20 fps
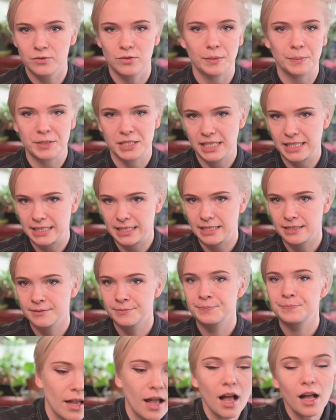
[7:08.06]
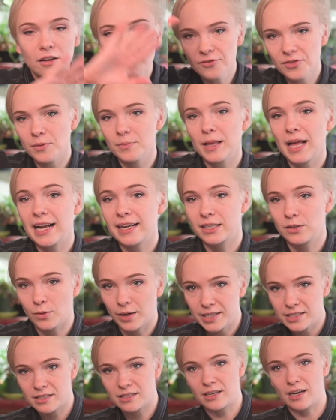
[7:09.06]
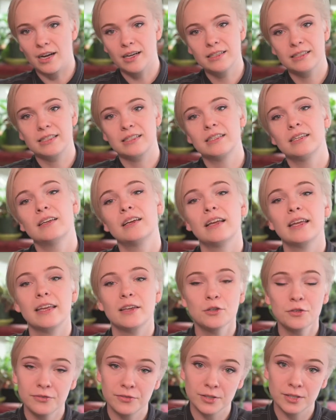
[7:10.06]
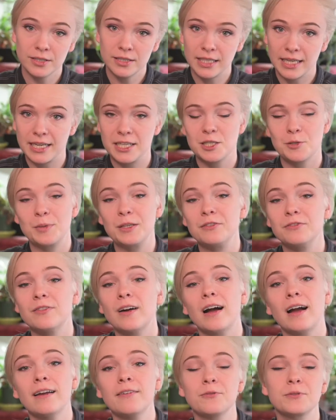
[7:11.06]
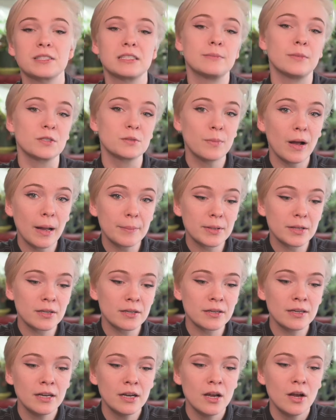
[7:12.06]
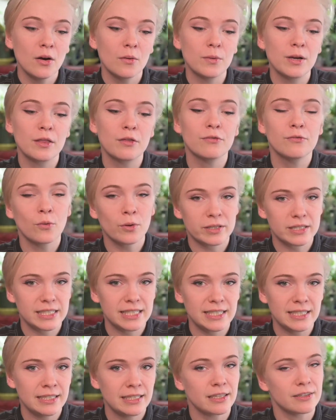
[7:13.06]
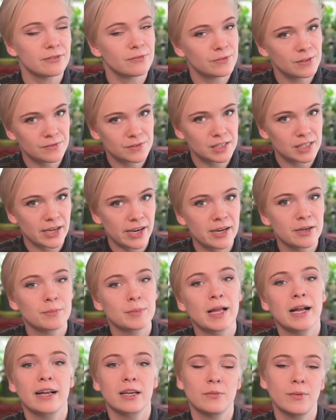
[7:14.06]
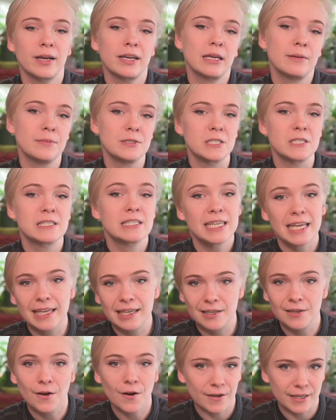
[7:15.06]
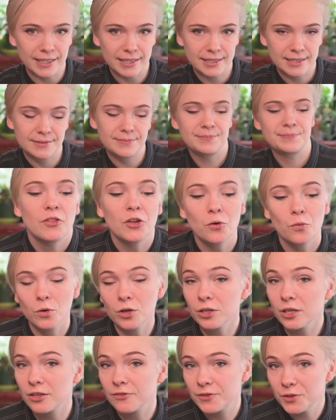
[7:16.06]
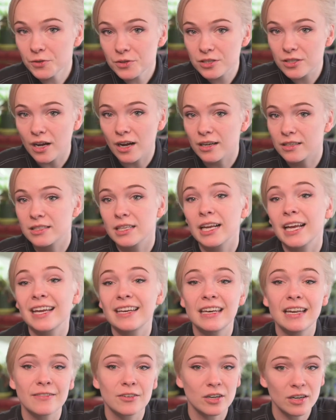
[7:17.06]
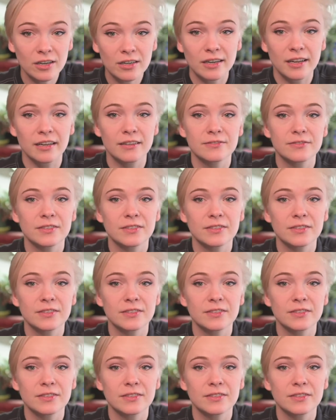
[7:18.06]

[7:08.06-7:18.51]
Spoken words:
represented. Of the black and white stocks, Ilford HP5 was the most popular, with 14 of 58 black and white images taken on it. There were a few stocks that I had never heard of,